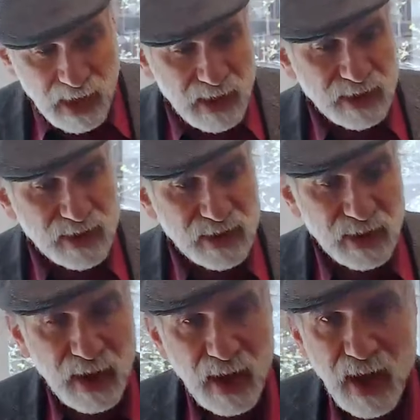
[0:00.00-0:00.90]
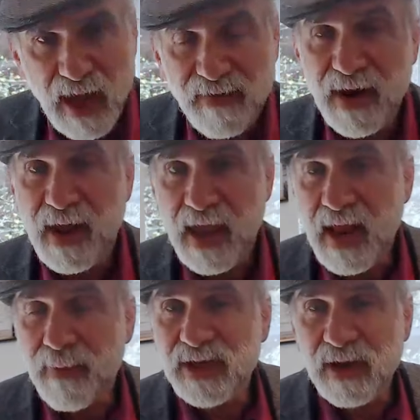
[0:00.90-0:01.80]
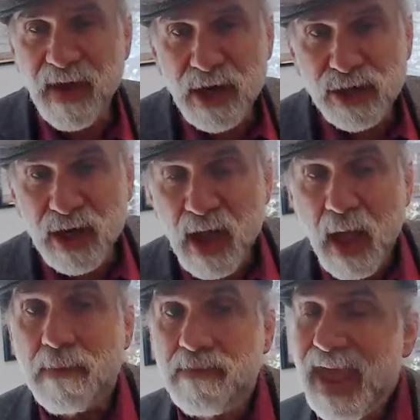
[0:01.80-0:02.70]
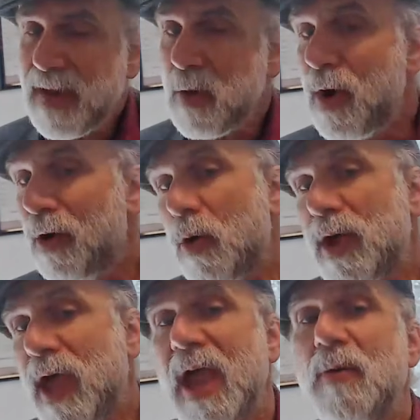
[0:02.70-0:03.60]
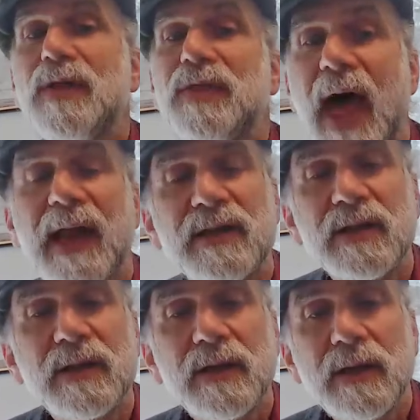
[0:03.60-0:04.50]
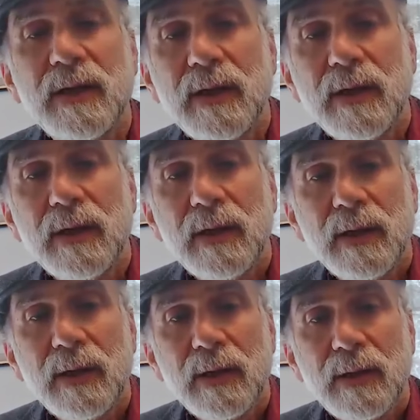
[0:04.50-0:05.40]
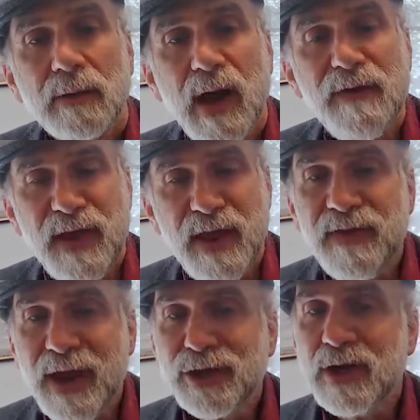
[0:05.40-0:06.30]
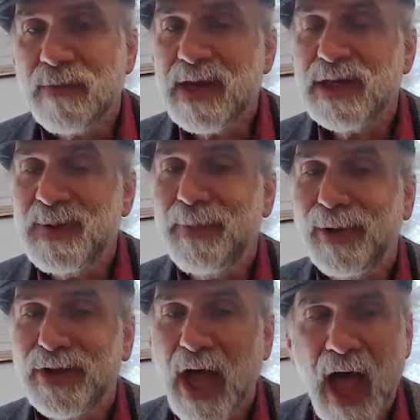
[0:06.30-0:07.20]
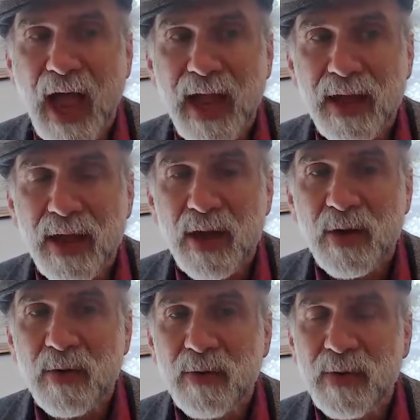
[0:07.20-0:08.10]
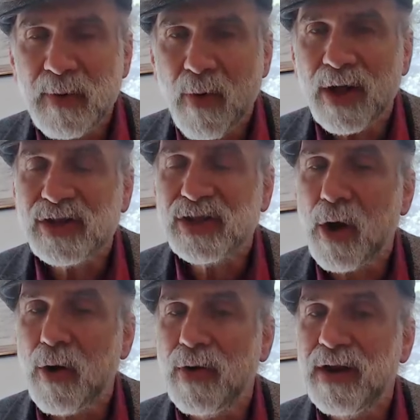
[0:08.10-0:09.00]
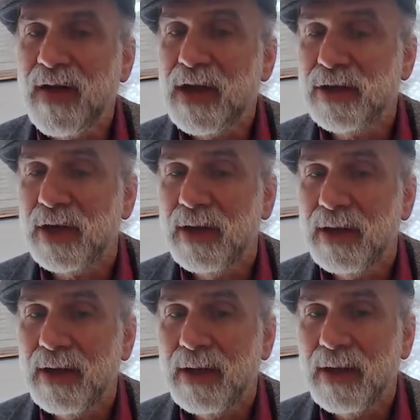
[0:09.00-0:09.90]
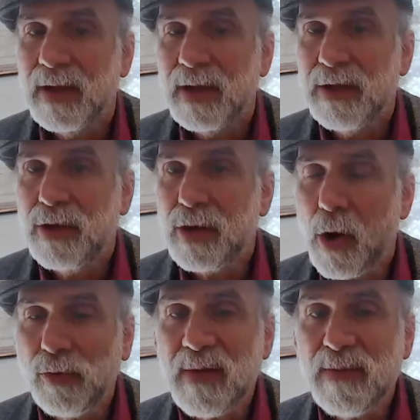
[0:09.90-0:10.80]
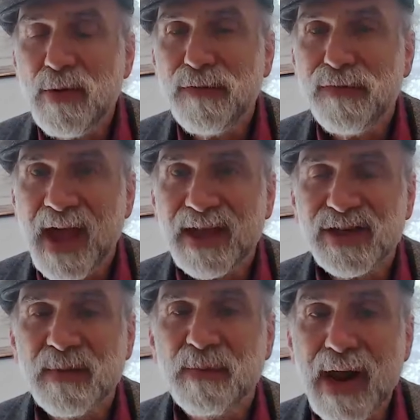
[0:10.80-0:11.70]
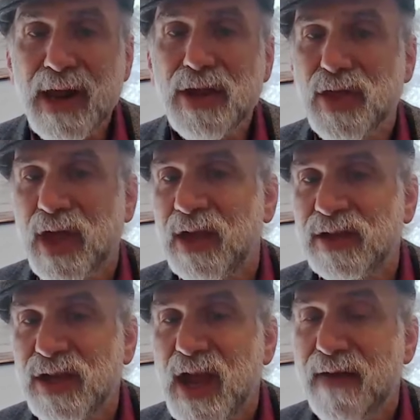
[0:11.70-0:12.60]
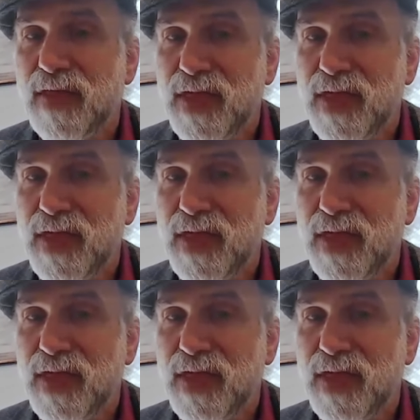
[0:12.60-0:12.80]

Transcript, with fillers: is if it inhibits innovation, maybe we're okay with that. Right? If innovation means people die, we want slower innovation. You can only move fast and break things if